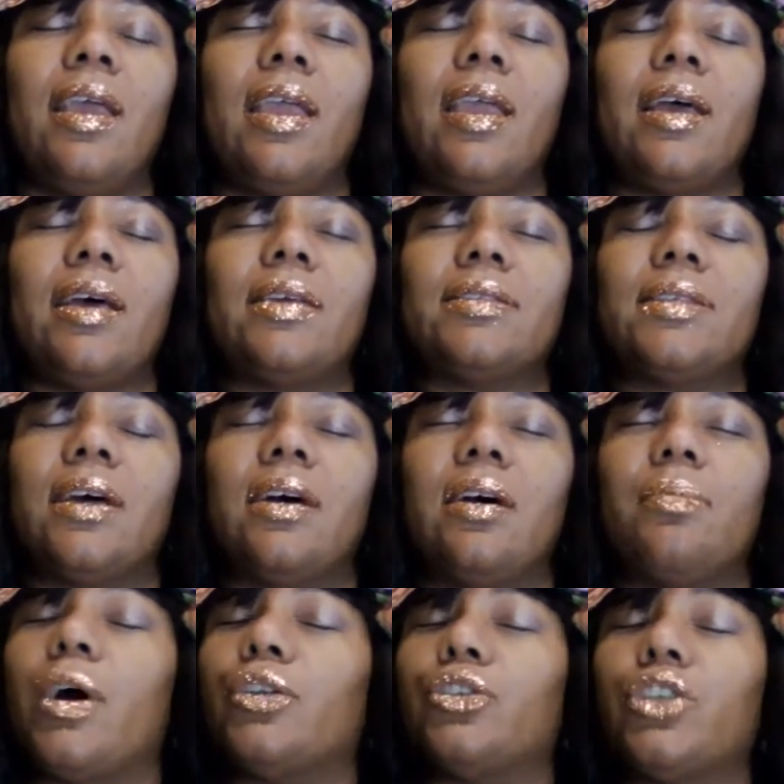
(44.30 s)
and
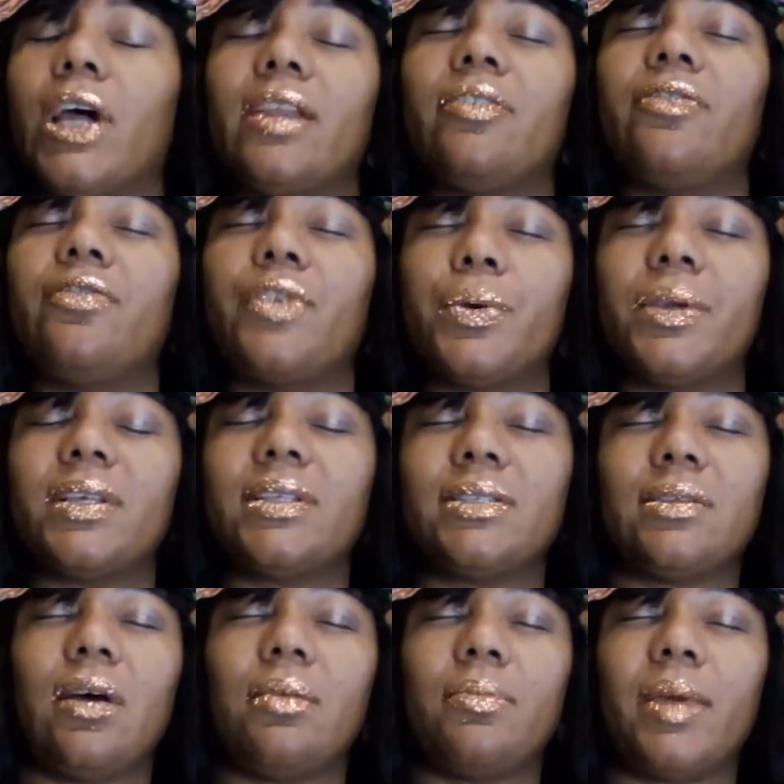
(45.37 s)
um, I'll try to focus
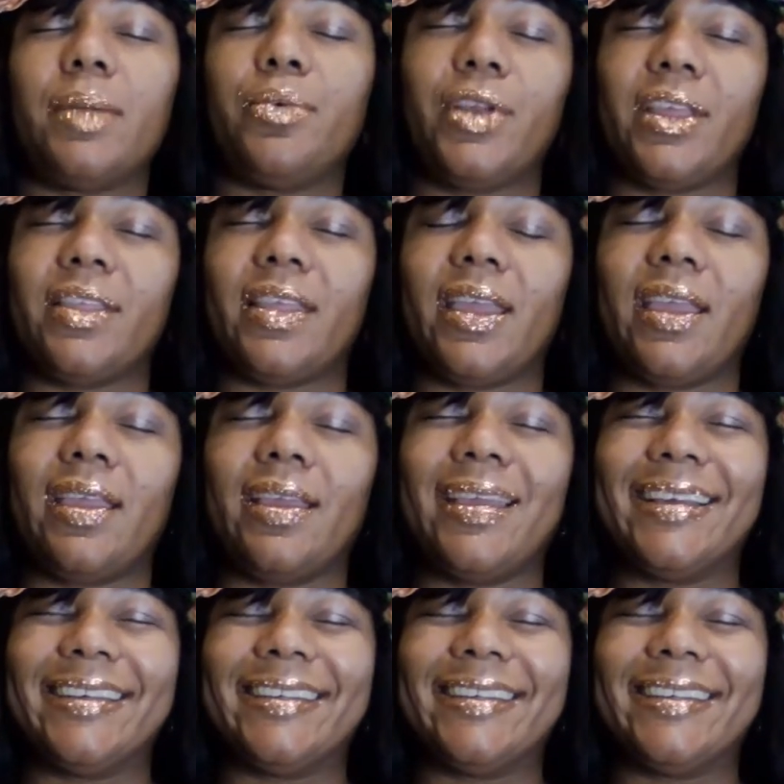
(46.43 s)
on my breathing